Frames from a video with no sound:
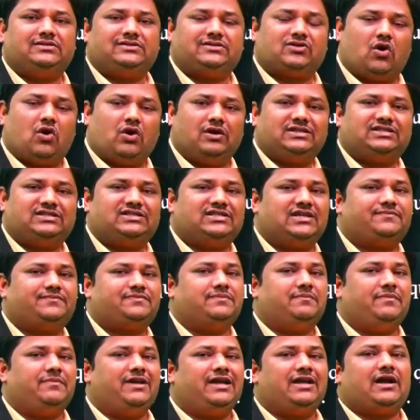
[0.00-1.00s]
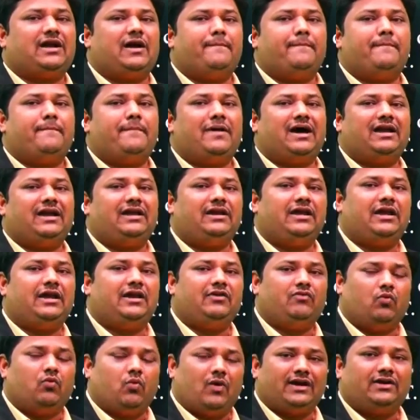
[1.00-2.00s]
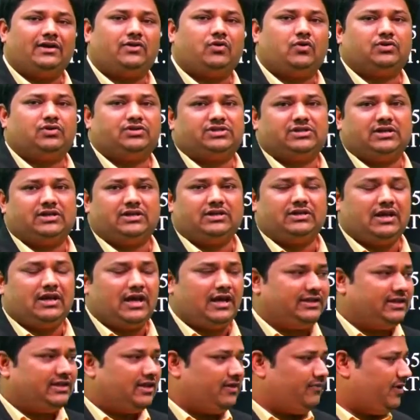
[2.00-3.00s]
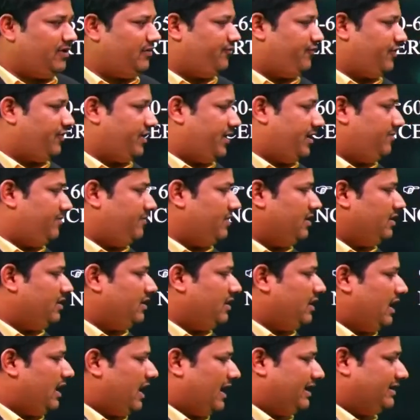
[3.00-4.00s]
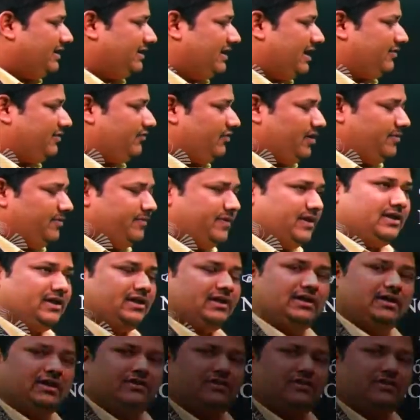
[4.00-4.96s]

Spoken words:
concepts may combine in one question and they will frame, and that will be,